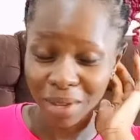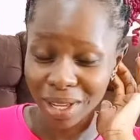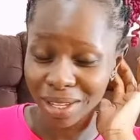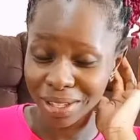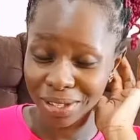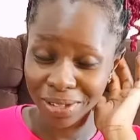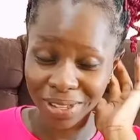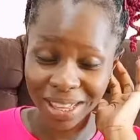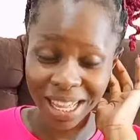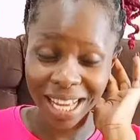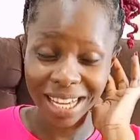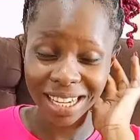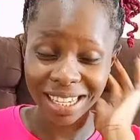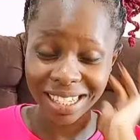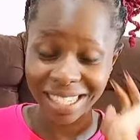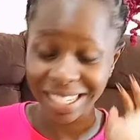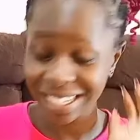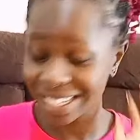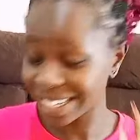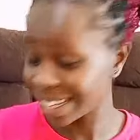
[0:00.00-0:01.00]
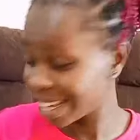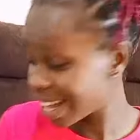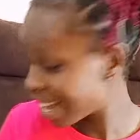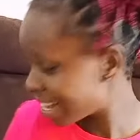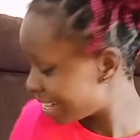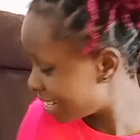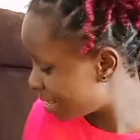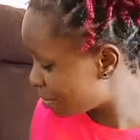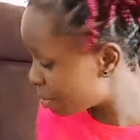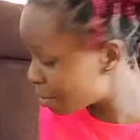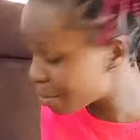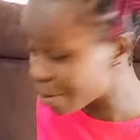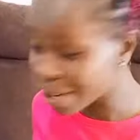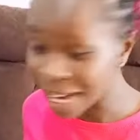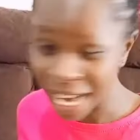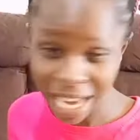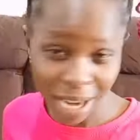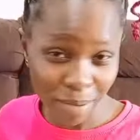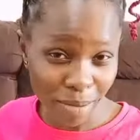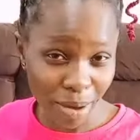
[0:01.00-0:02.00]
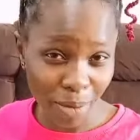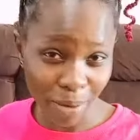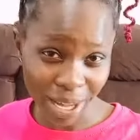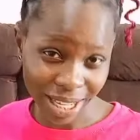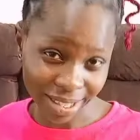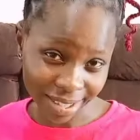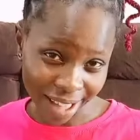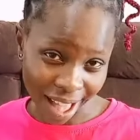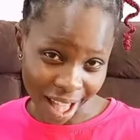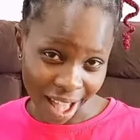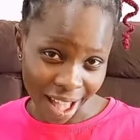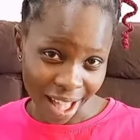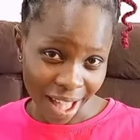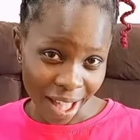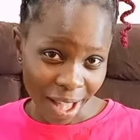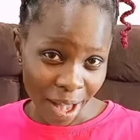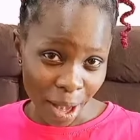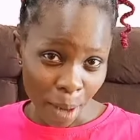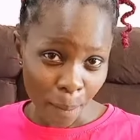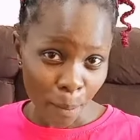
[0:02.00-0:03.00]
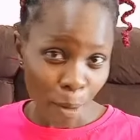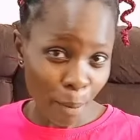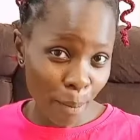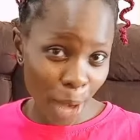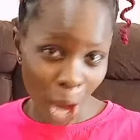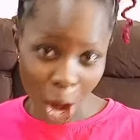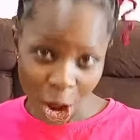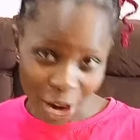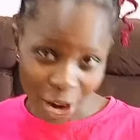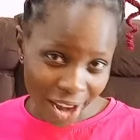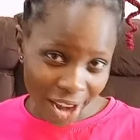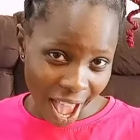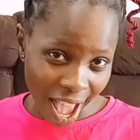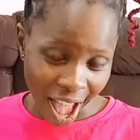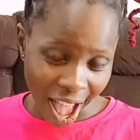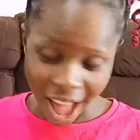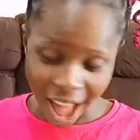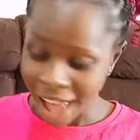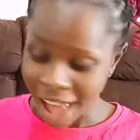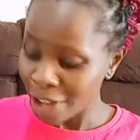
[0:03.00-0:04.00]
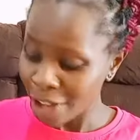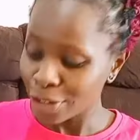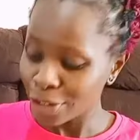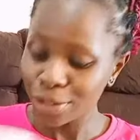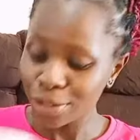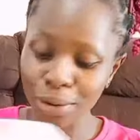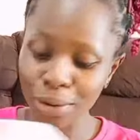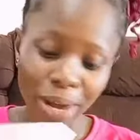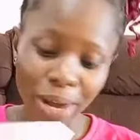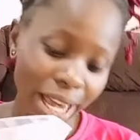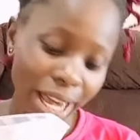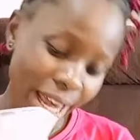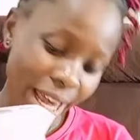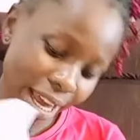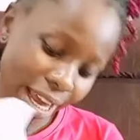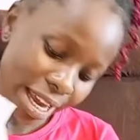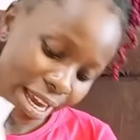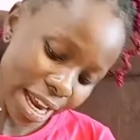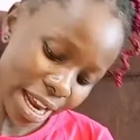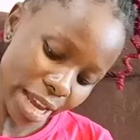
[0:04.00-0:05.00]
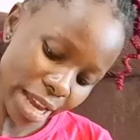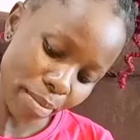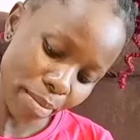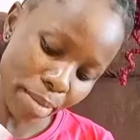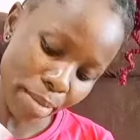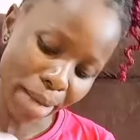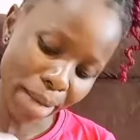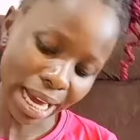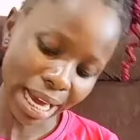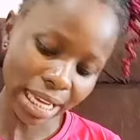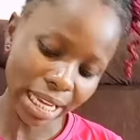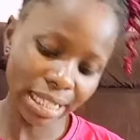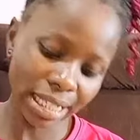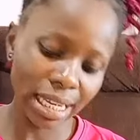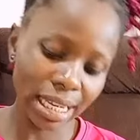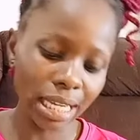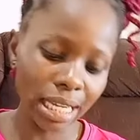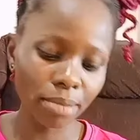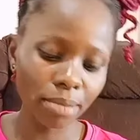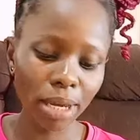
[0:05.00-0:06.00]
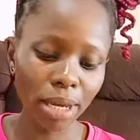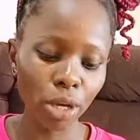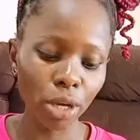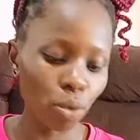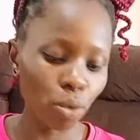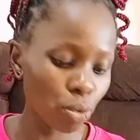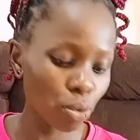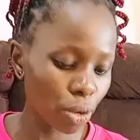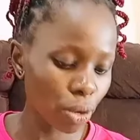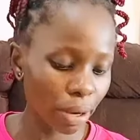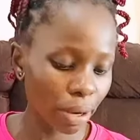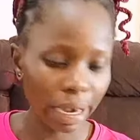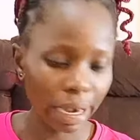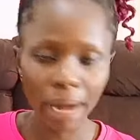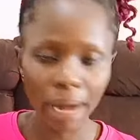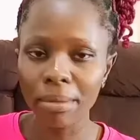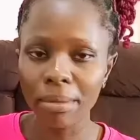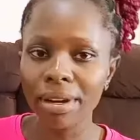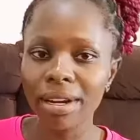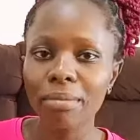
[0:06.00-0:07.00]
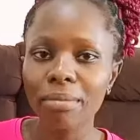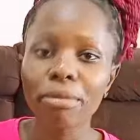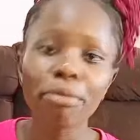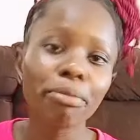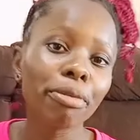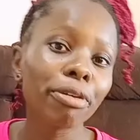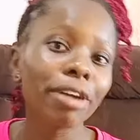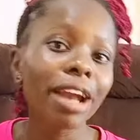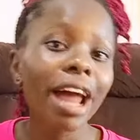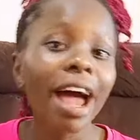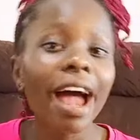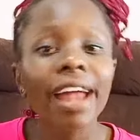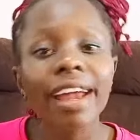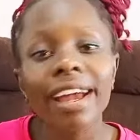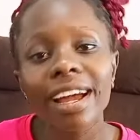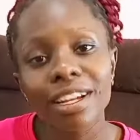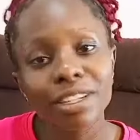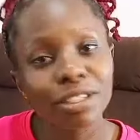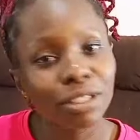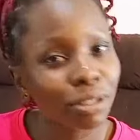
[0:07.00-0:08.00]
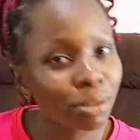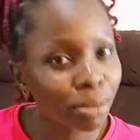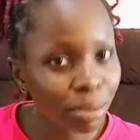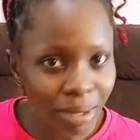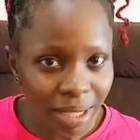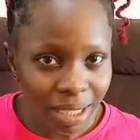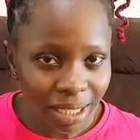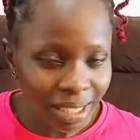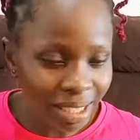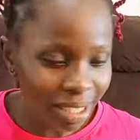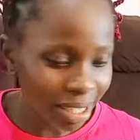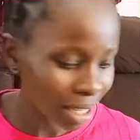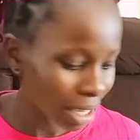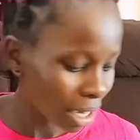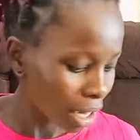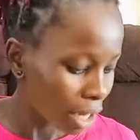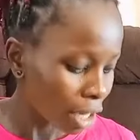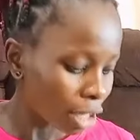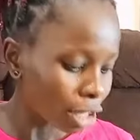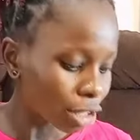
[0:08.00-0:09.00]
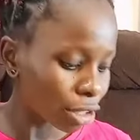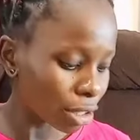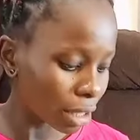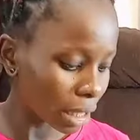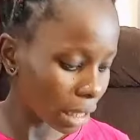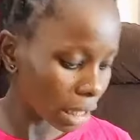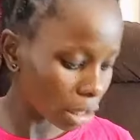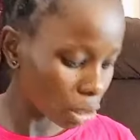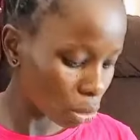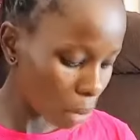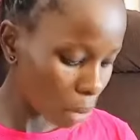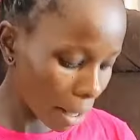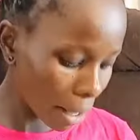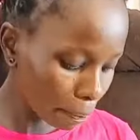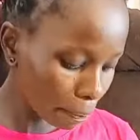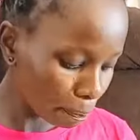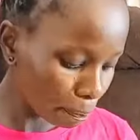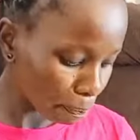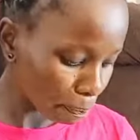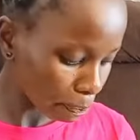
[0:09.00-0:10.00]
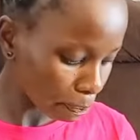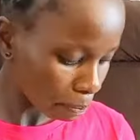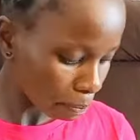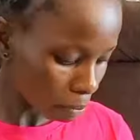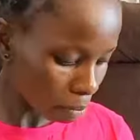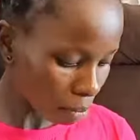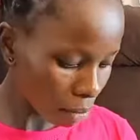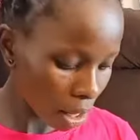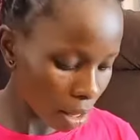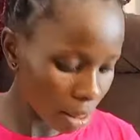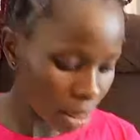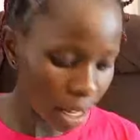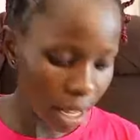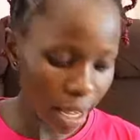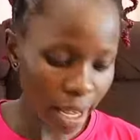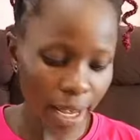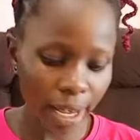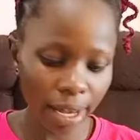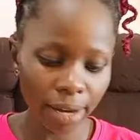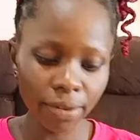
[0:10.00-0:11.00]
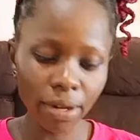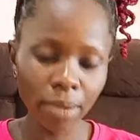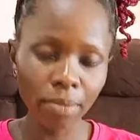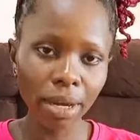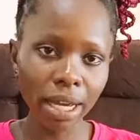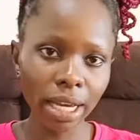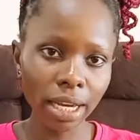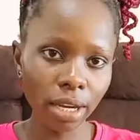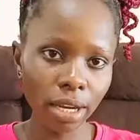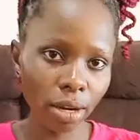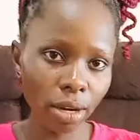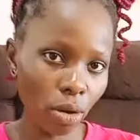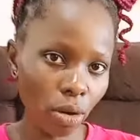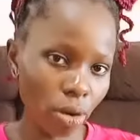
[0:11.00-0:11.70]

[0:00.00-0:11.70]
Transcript: So that is it, guys. Mumeona nimeweza. Mumeona. So hii ingine nimebaki, si lazima nikunywe kwa camera. Mumeona I can do it. So this one, the remaining